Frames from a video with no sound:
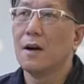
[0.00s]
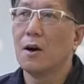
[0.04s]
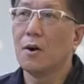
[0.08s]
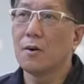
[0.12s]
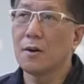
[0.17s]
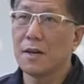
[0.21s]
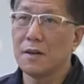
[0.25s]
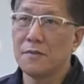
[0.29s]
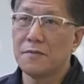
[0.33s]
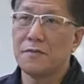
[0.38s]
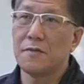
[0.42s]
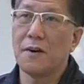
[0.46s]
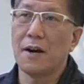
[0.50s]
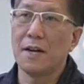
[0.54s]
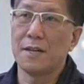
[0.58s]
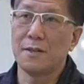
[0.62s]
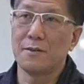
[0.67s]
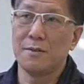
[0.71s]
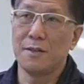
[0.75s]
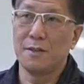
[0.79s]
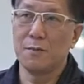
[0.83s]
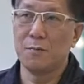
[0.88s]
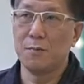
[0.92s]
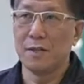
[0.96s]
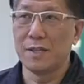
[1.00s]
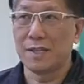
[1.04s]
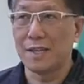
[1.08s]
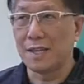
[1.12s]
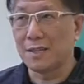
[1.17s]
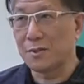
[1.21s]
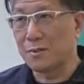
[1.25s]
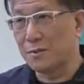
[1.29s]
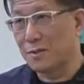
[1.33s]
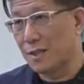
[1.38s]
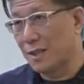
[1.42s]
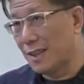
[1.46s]
Okay, finally we
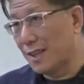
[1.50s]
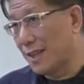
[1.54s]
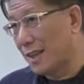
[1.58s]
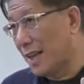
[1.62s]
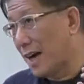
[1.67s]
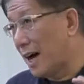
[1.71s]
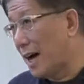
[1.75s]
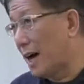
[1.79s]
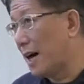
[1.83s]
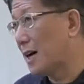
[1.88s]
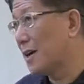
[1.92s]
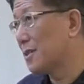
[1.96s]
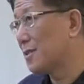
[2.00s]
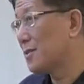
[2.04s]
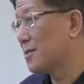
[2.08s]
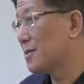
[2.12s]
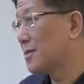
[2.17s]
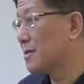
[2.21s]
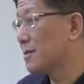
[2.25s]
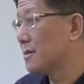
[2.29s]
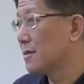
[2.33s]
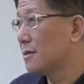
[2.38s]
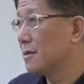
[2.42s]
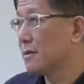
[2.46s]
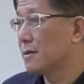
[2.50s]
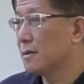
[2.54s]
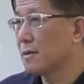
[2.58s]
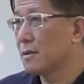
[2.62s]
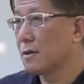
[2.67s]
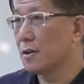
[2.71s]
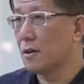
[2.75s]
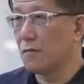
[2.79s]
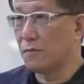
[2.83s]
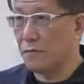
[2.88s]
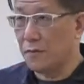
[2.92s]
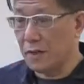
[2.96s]
get to the last
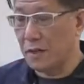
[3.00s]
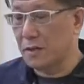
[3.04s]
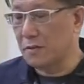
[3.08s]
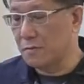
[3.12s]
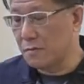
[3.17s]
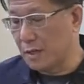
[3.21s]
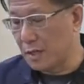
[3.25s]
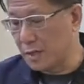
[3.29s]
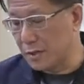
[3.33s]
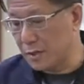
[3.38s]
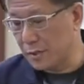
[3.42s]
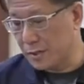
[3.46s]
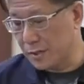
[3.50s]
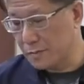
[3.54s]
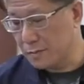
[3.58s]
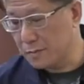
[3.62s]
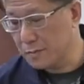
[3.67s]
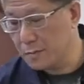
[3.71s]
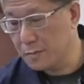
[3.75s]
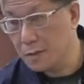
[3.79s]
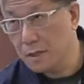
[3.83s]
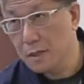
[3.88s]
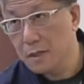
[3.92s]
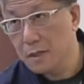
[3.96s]
configuration.